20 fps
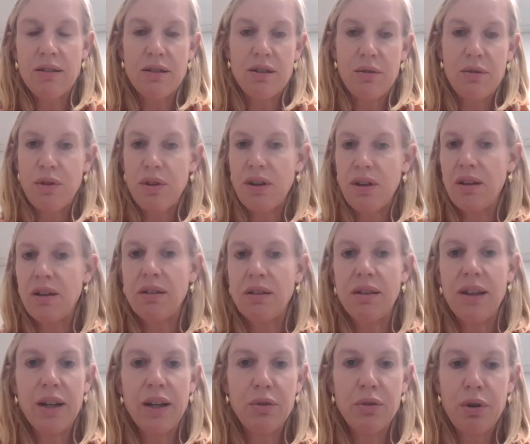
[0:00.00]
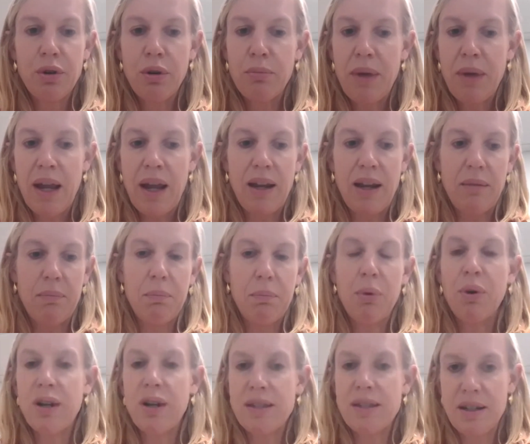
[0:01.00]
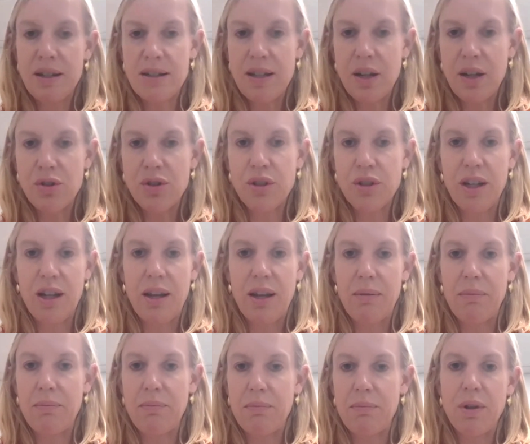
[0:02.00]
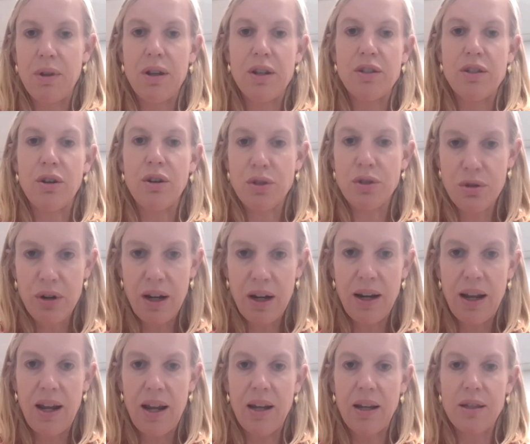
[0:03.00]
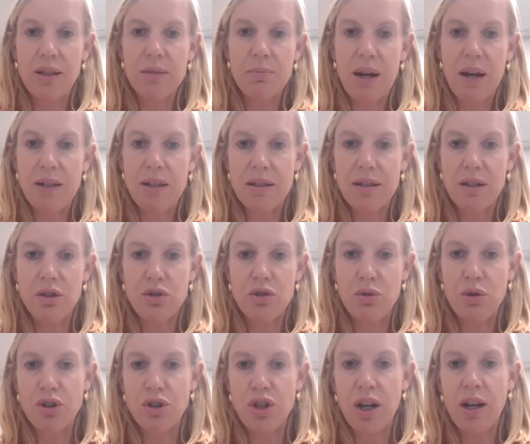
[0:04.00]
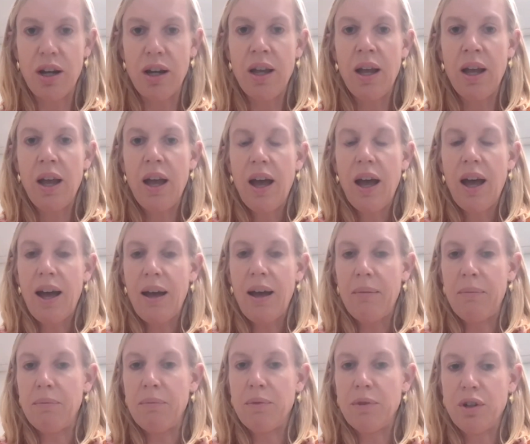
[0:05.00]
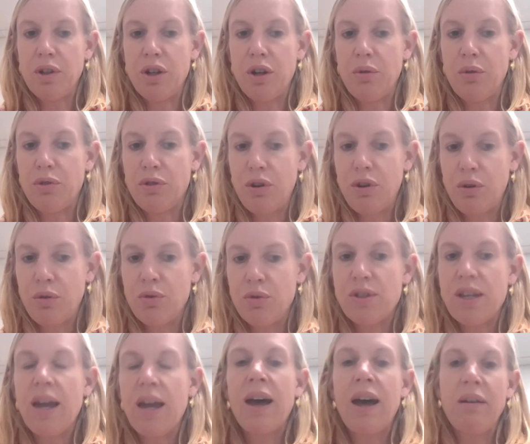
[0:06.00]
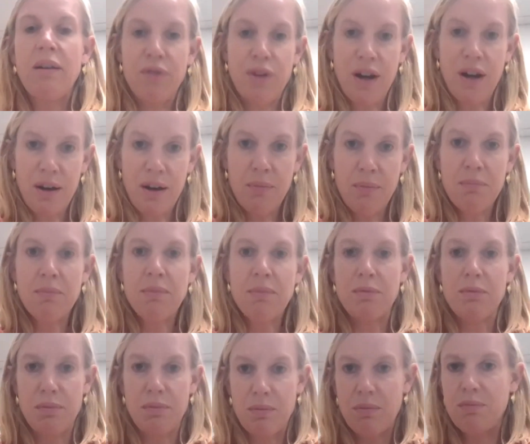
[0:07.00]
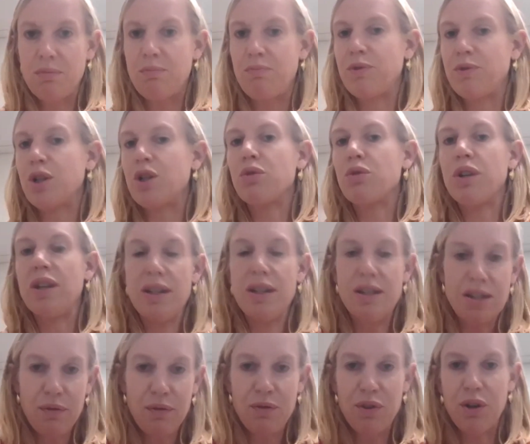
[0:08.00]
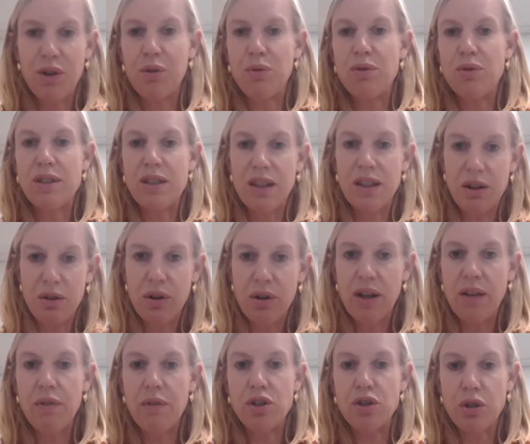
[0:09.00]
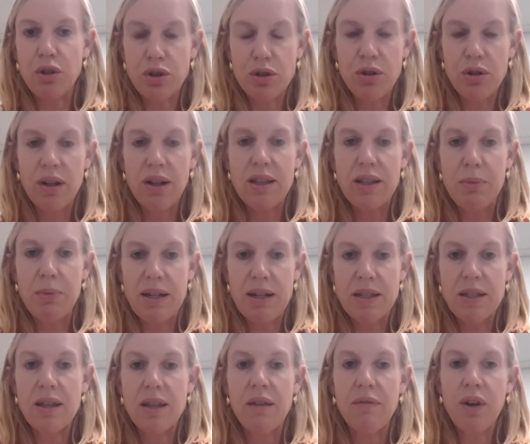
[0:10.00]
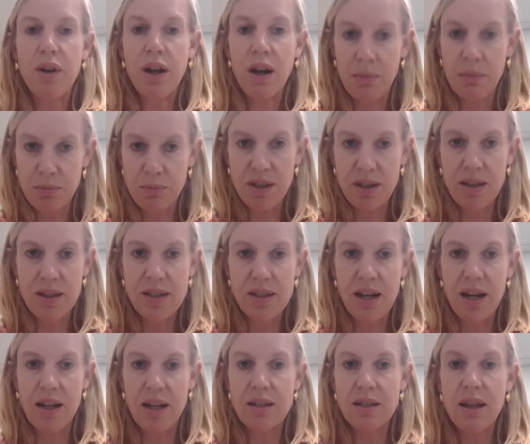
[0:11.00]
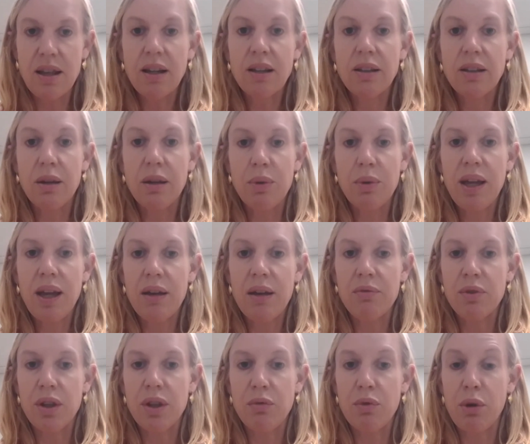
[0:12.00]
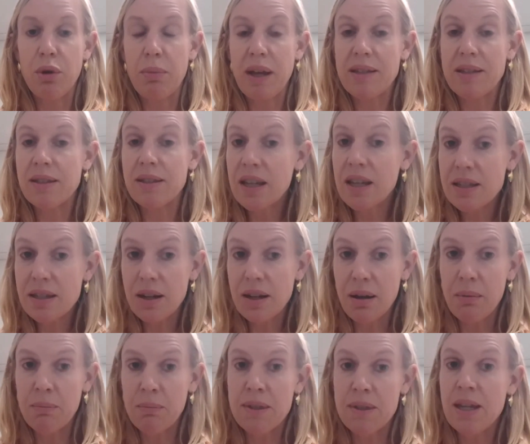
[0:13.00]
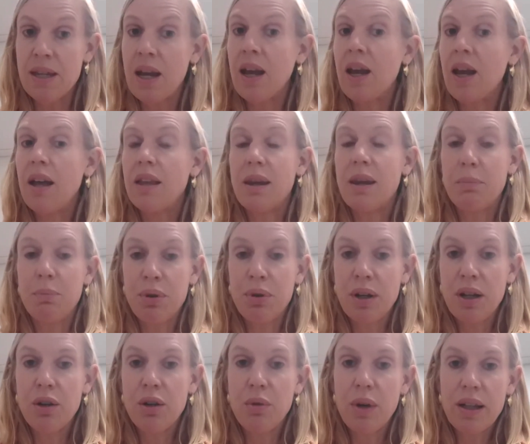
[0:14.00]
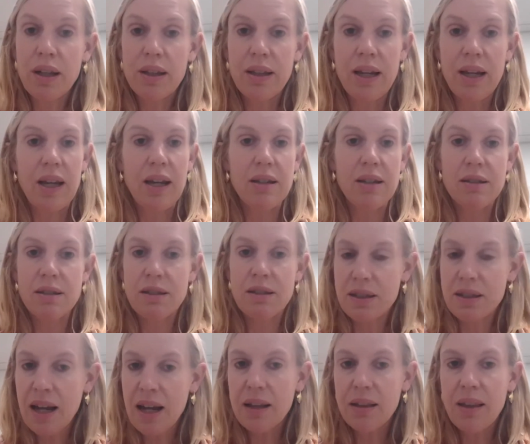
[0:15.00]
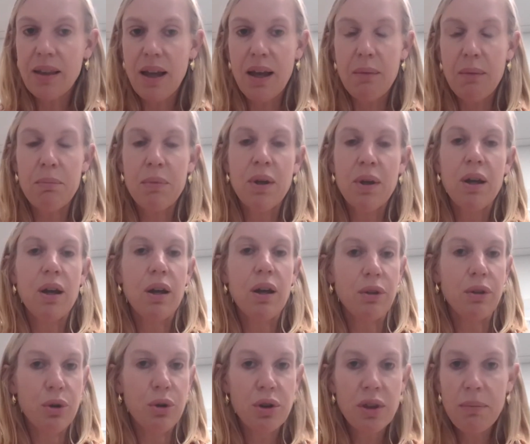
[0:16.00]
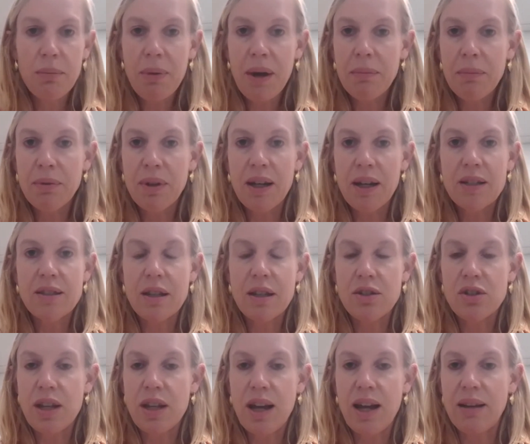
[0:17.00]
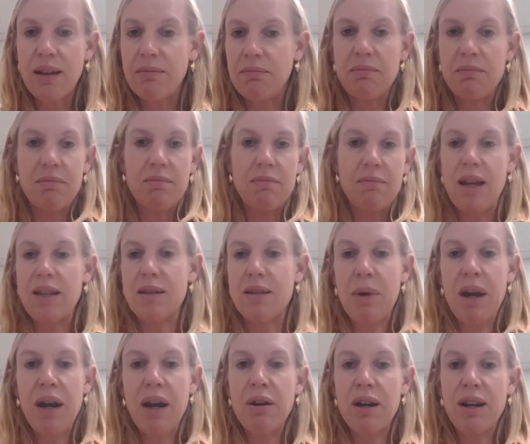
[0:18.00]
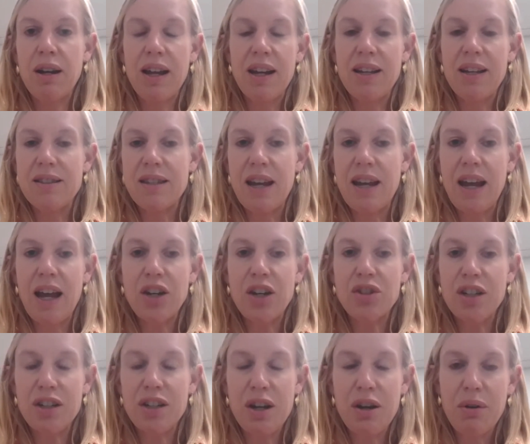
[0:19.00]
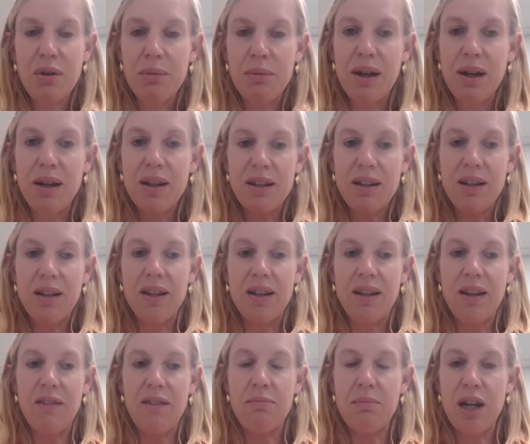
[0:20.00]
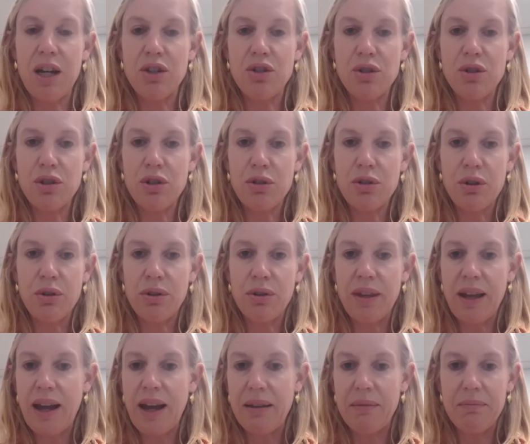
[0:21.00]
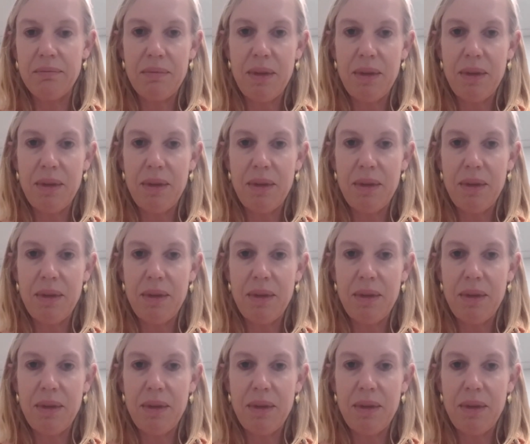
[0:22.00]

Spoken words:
so the lead chromate poison, essentially adulterating spices in Georgia, those have come, degrees of those, kind of adulterated spices have come to the States. Luckily, we have really robust systems that pretty quickly detect them, alert the public, such that as a parent, I can say, actually, no, I'm not going to give my 2-year-old that